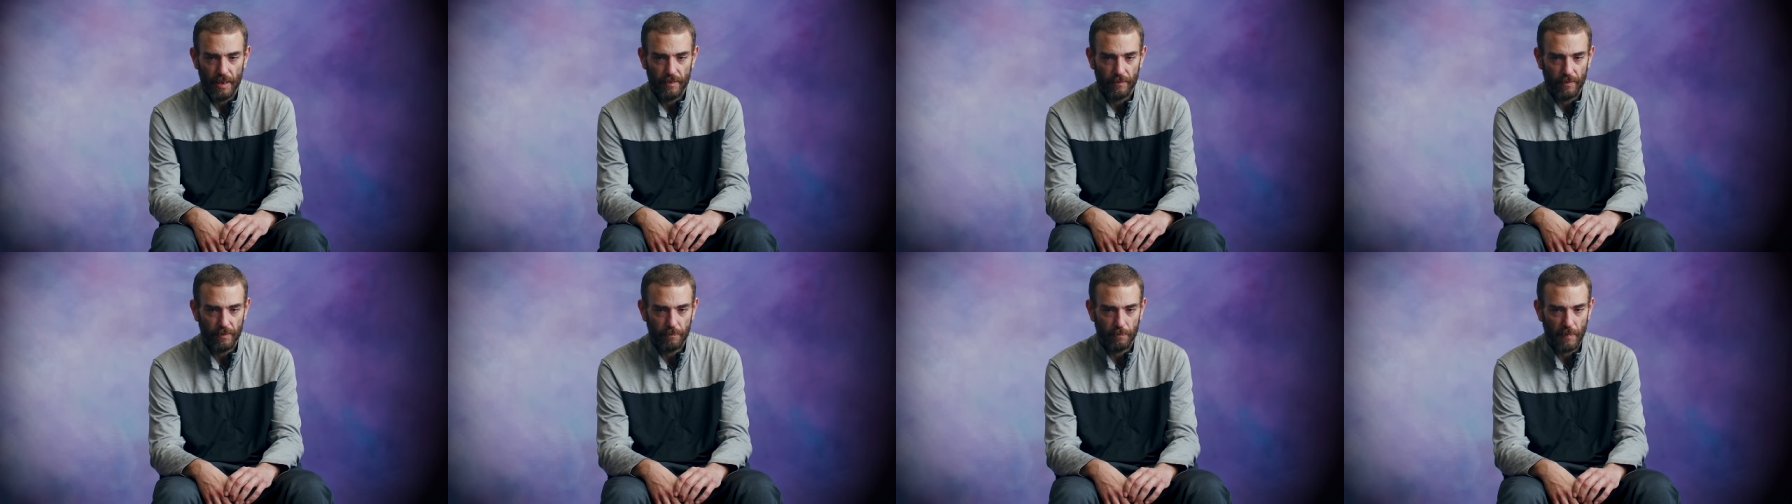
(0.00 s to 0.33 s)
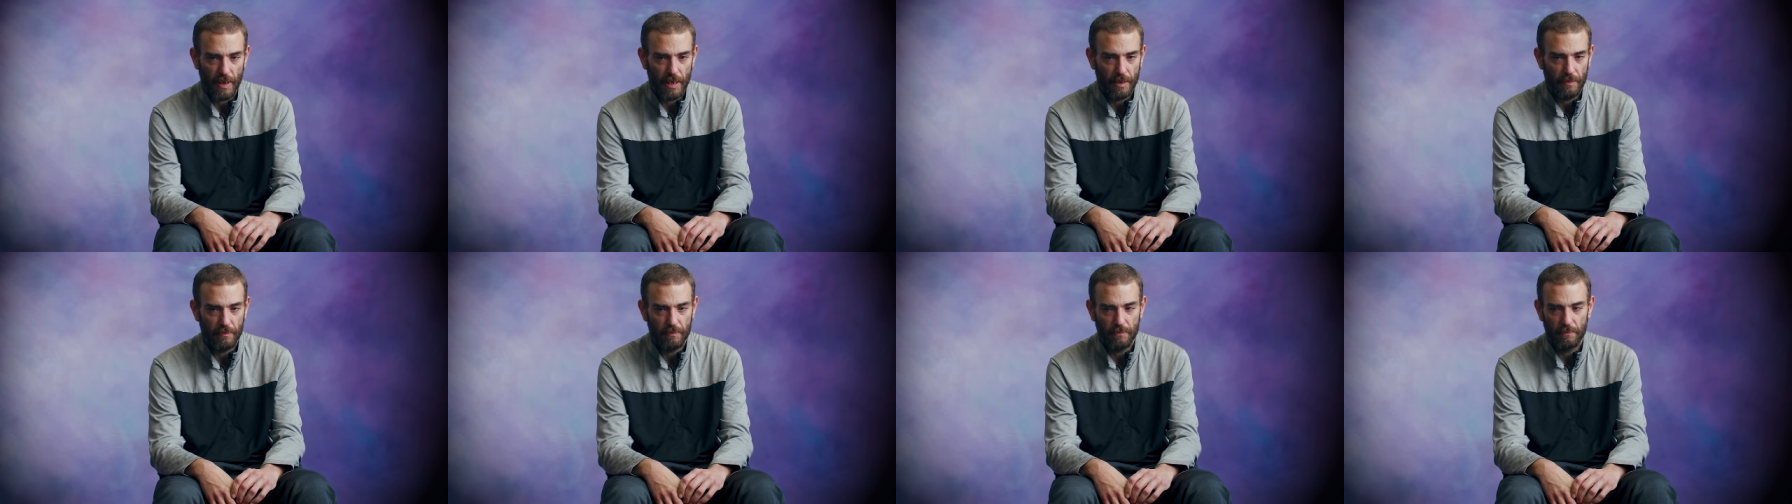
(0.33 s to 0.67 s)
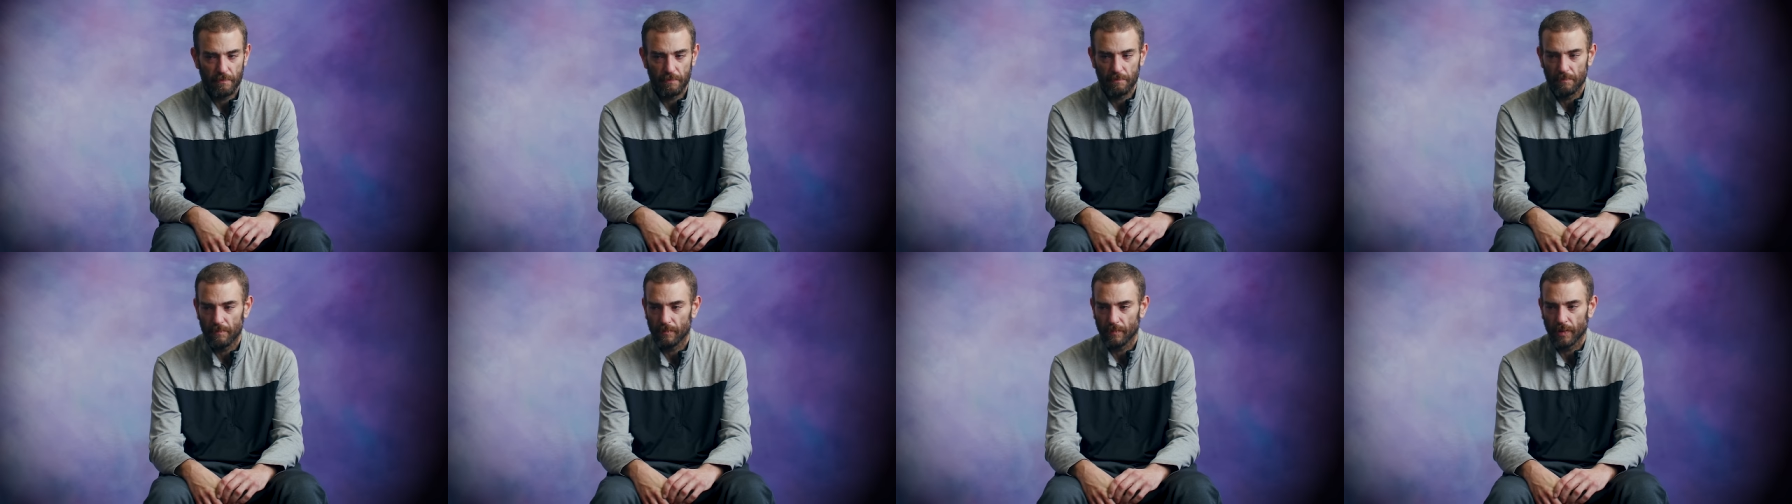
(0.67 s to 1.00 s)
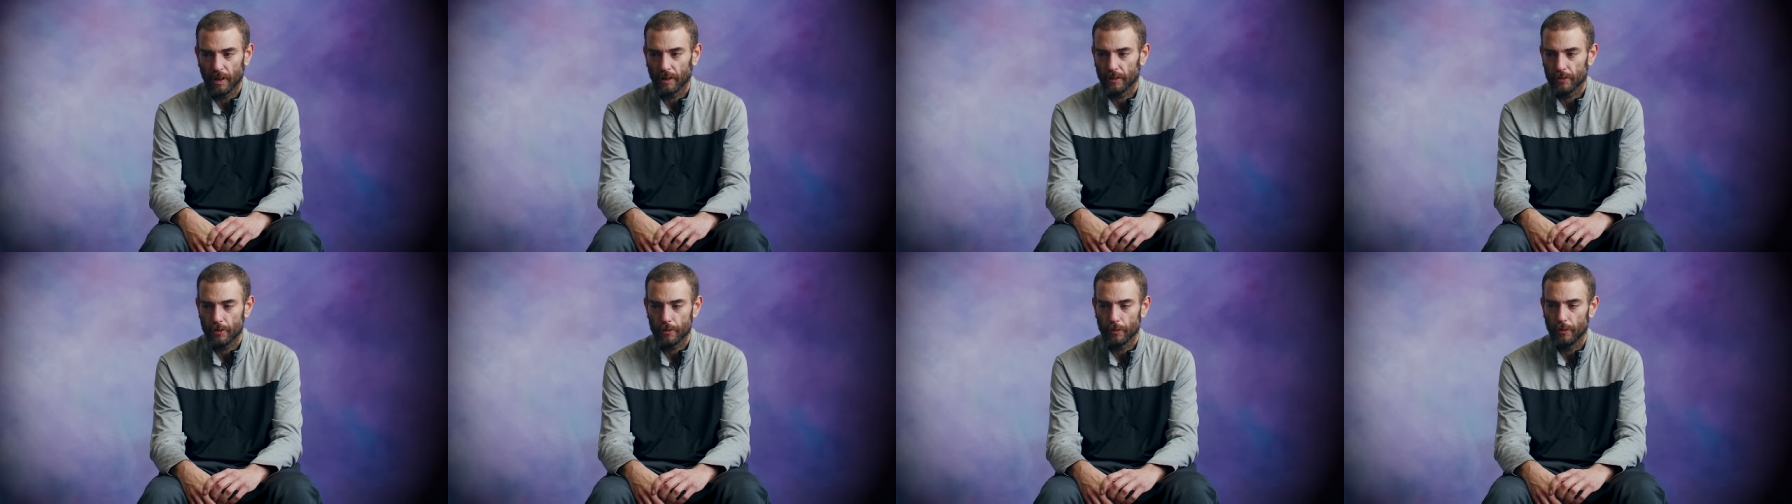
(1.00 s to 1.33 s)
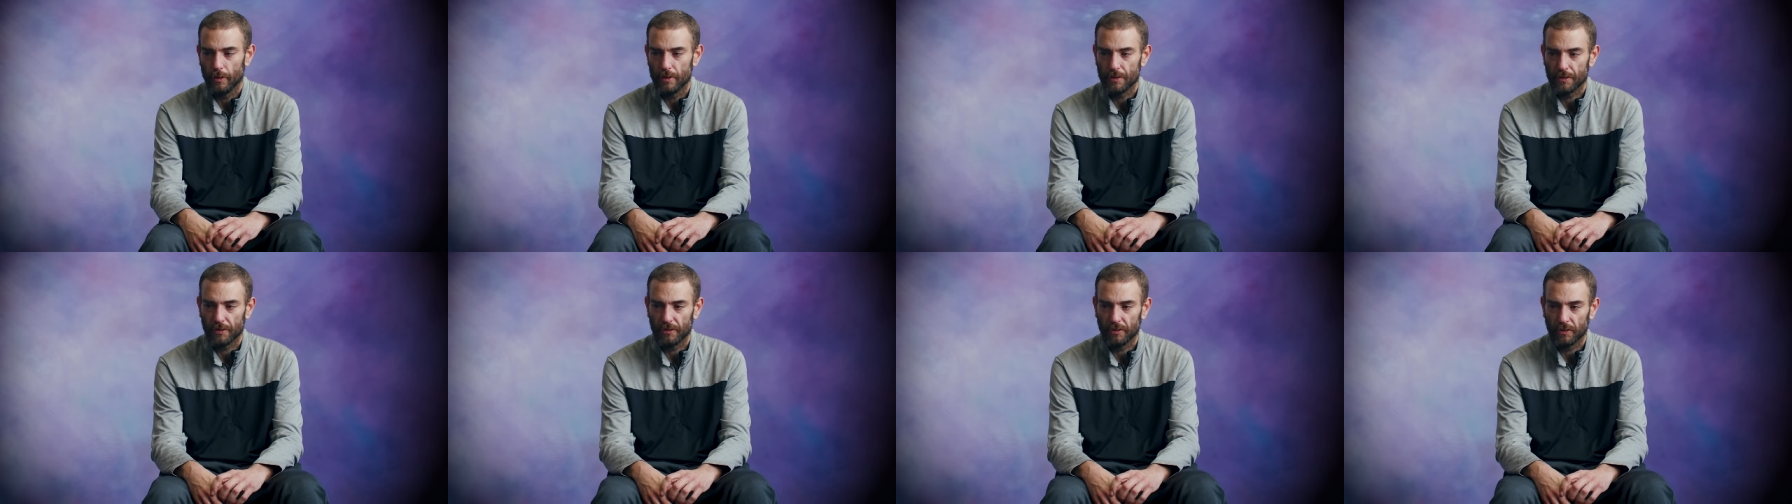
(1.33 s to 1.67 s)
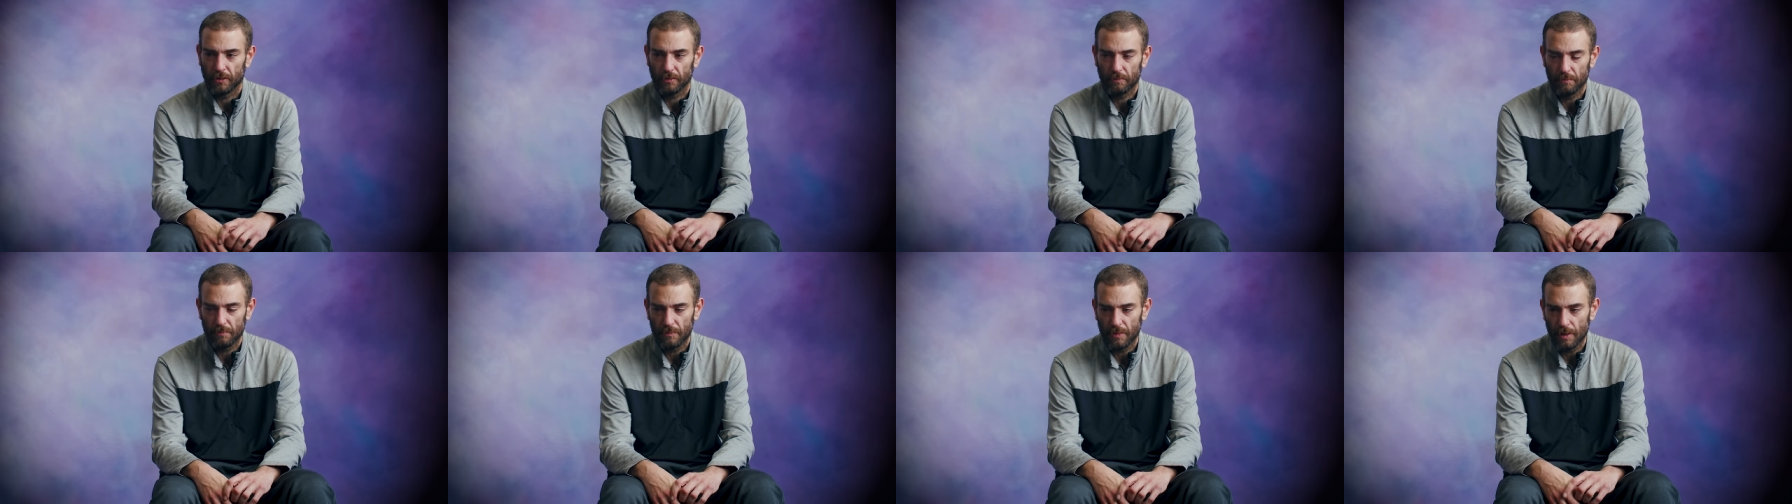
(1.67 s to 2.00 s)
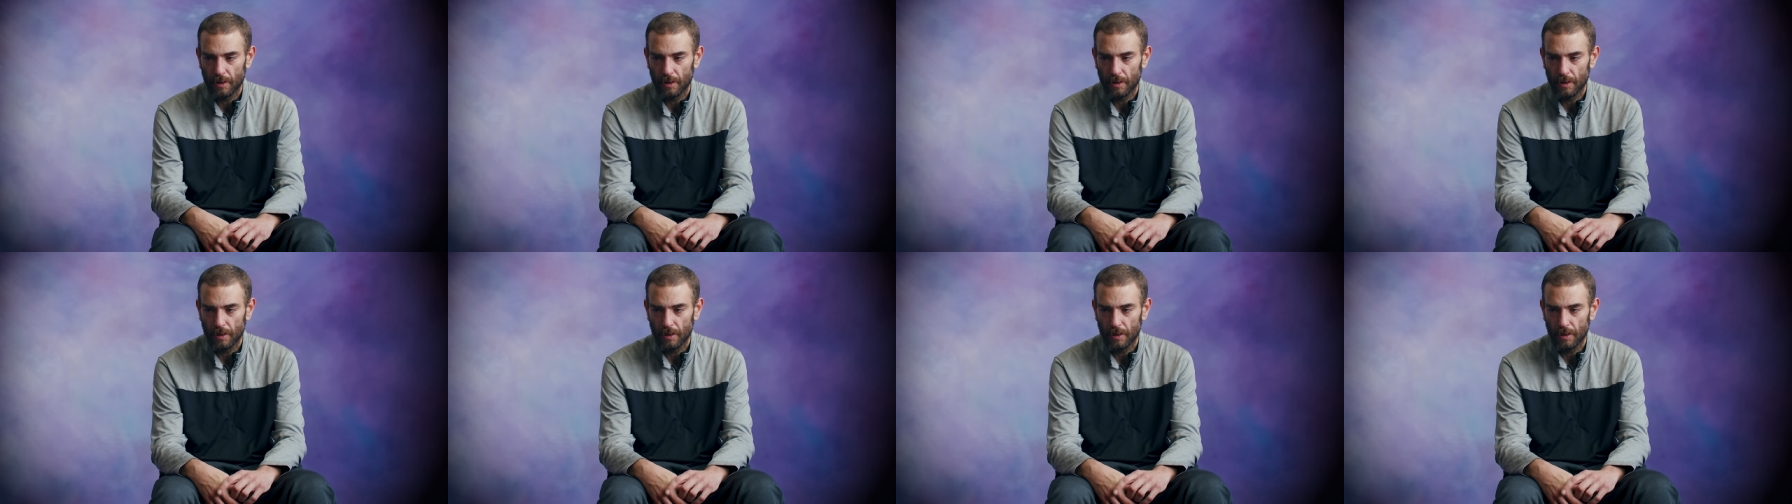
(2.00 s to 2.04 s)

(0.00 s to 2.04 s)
even made the wrong choices.